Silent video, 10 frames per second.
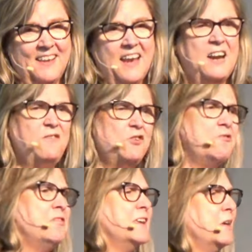And if you
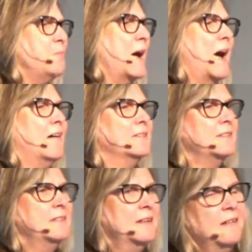think about,
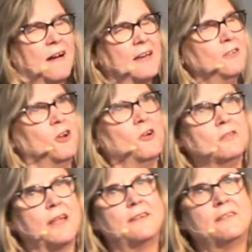I don't know,
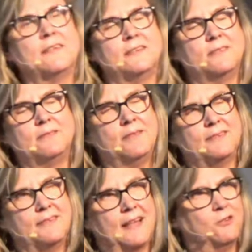like it's
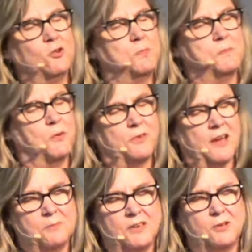not Super Bowl
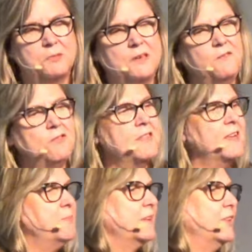time of year, but if you think
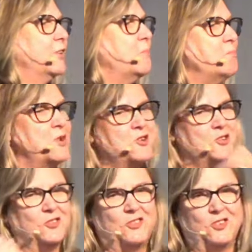about the
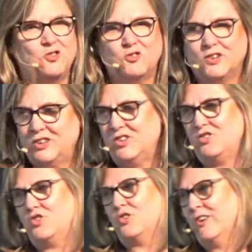commercials that you really
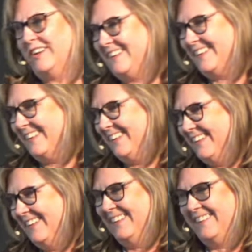enjoyed
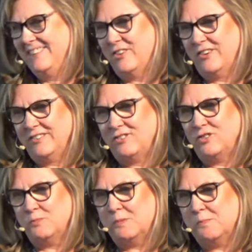during the
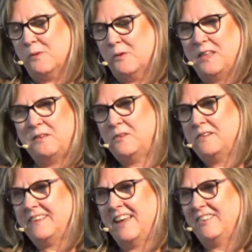Super Bowl, they
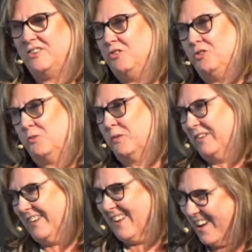weren't telling you you
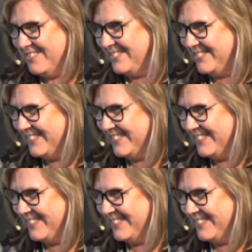weren't enough.